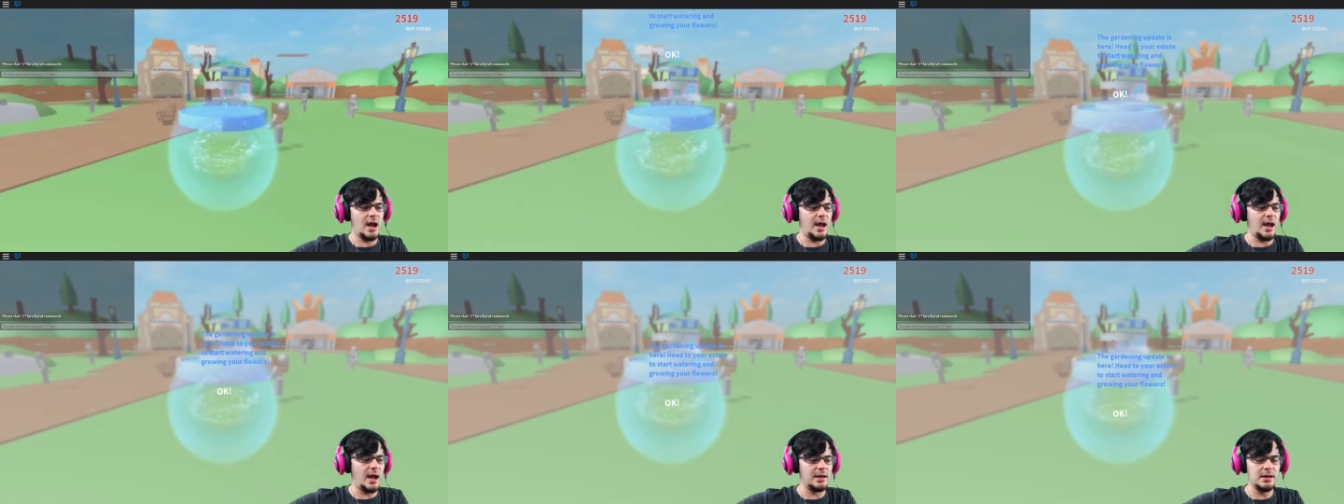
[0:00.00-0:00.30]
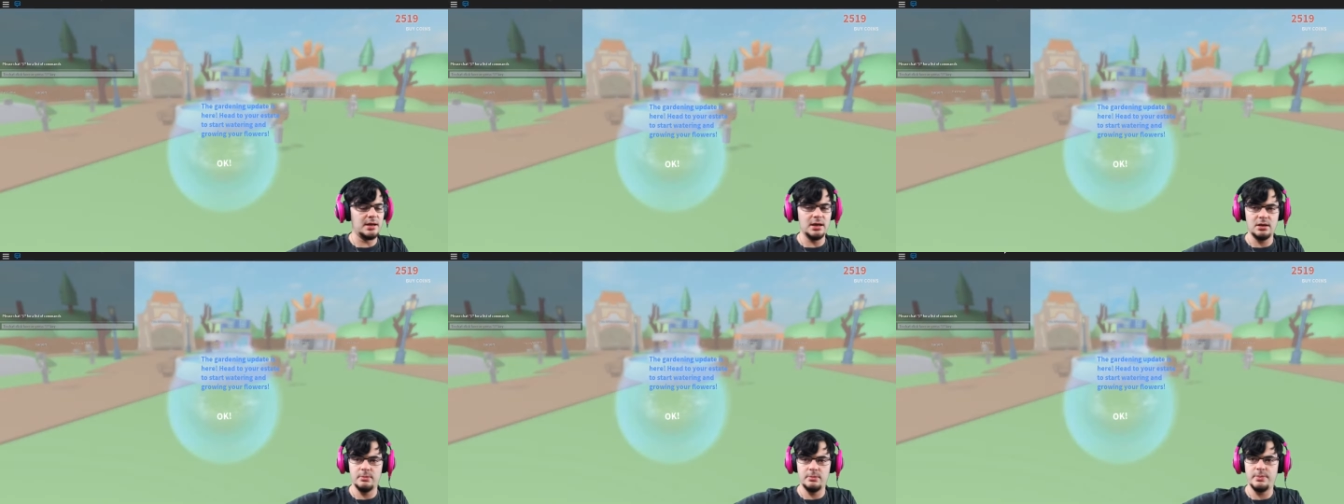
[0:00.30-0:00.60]
I, I
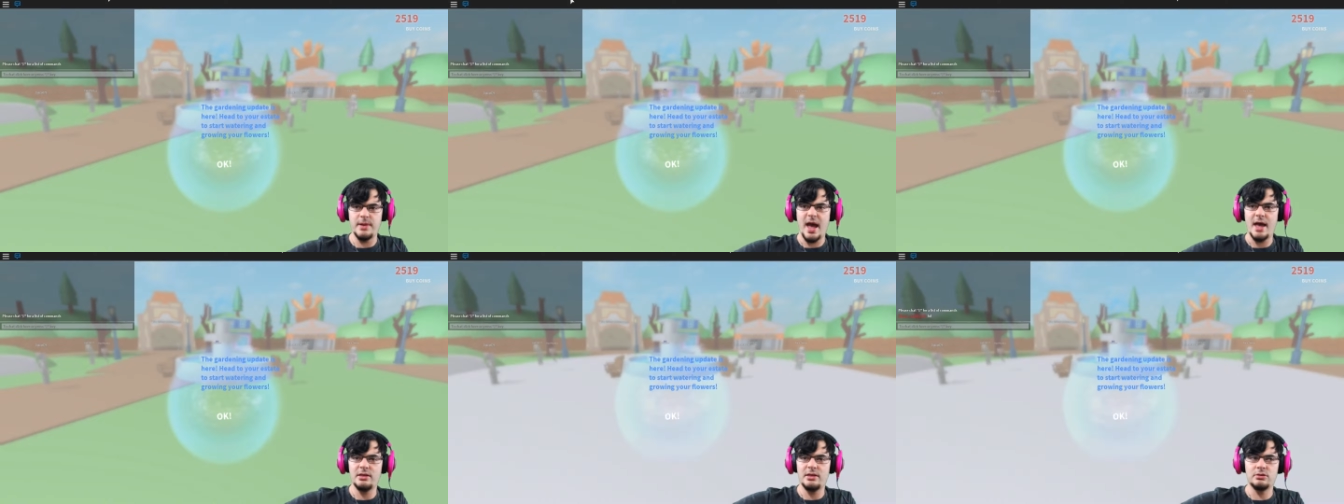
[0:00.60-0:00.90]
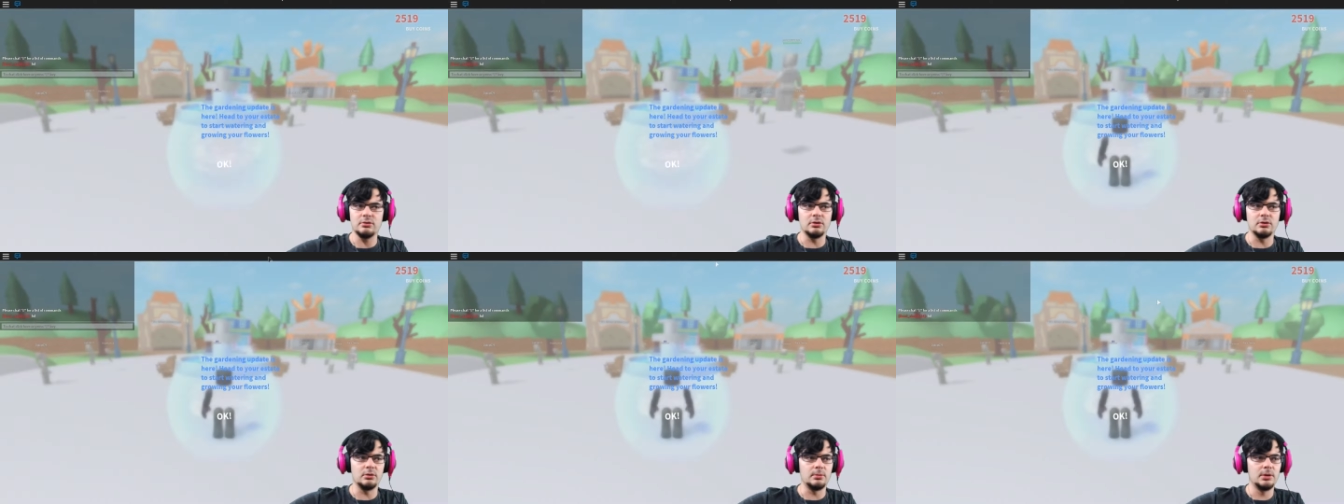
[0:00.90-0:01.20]
need a
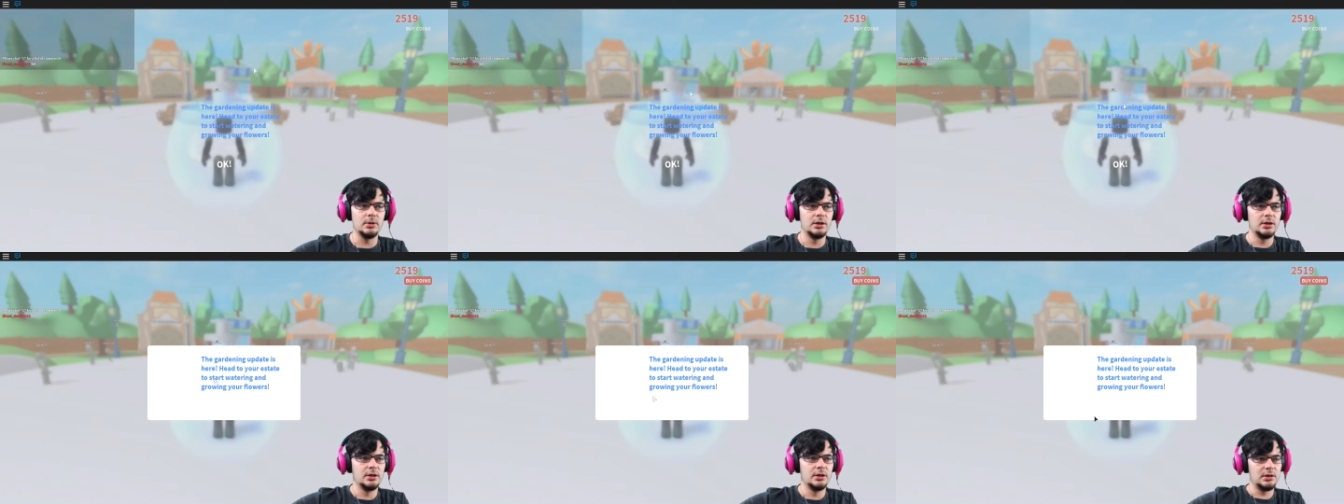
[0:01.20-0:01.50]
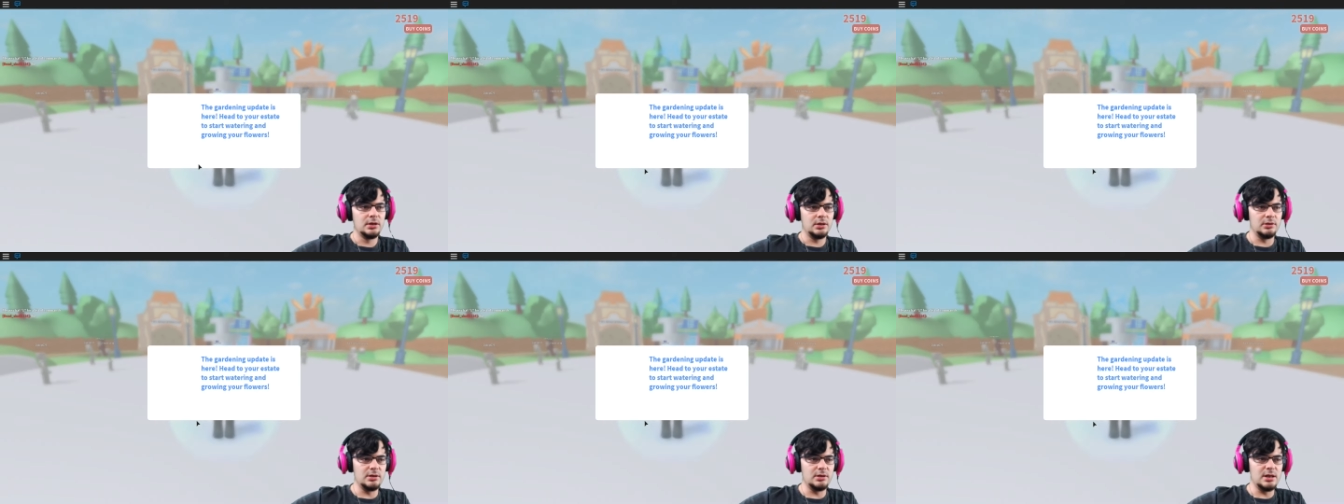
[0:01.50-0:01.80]
bathroom.
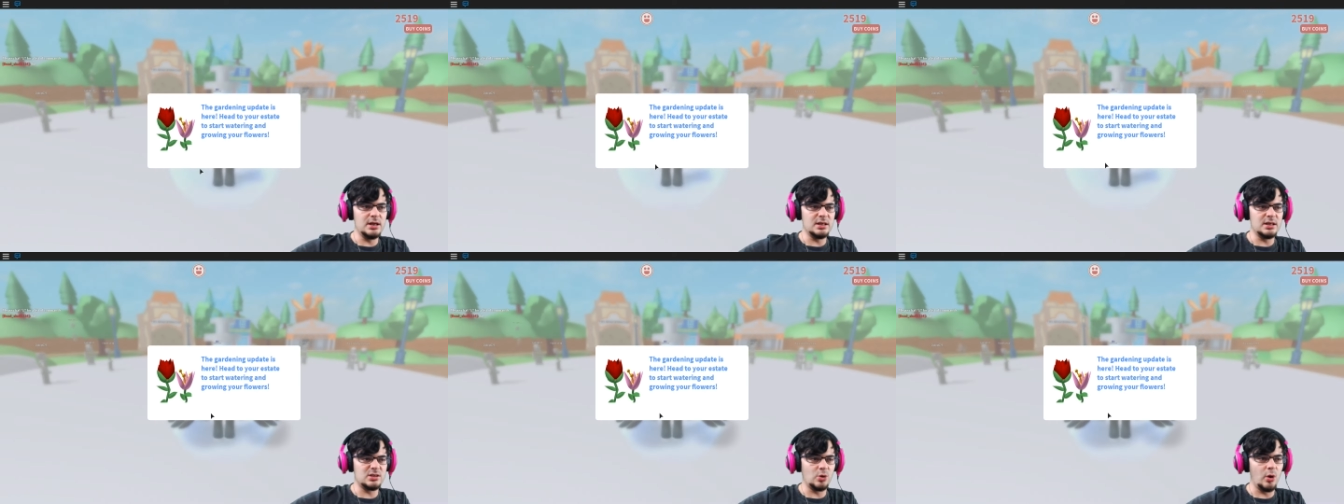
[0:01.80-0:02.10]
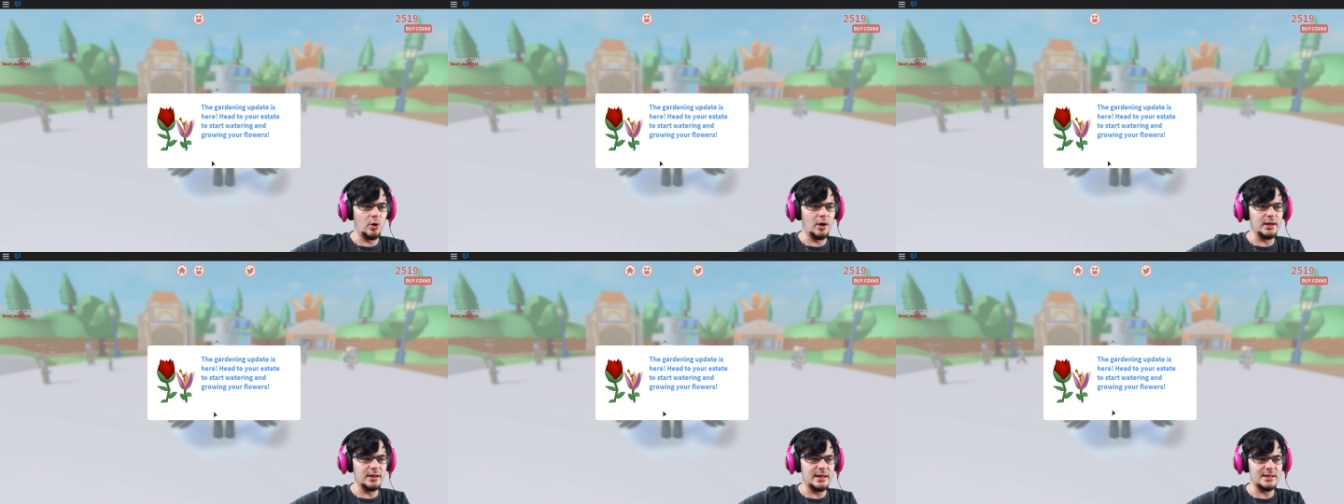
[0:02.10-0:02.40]
You need a
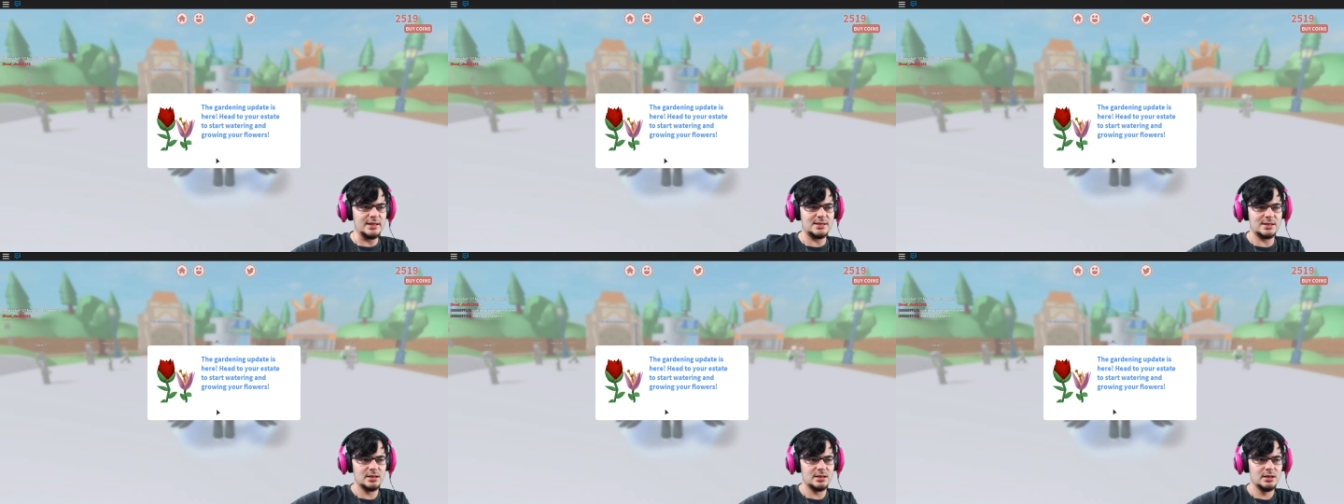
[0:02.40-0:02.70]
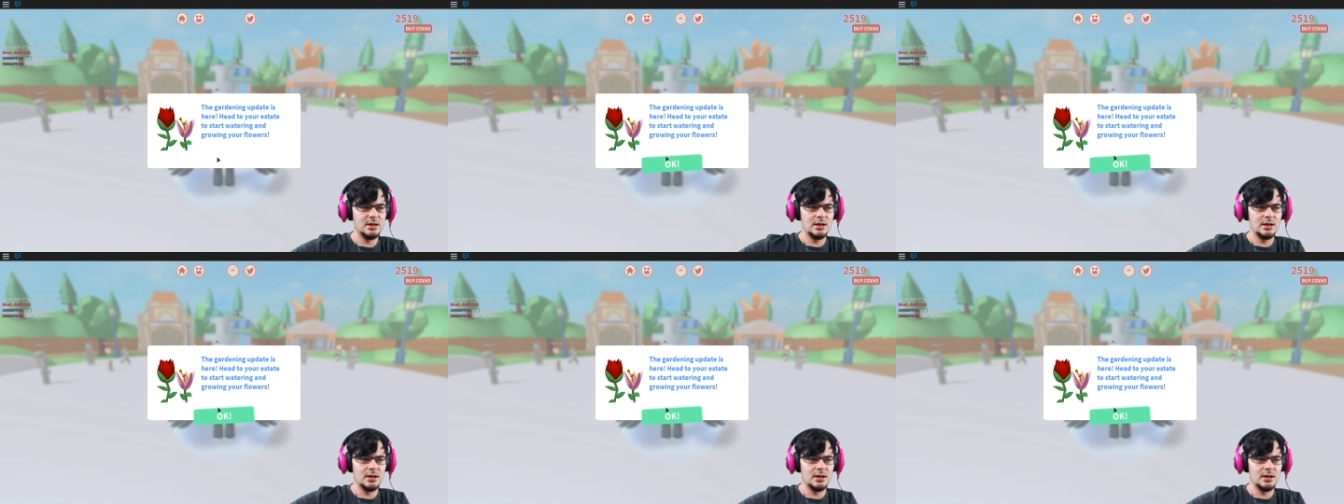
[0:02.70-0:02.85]
toilet,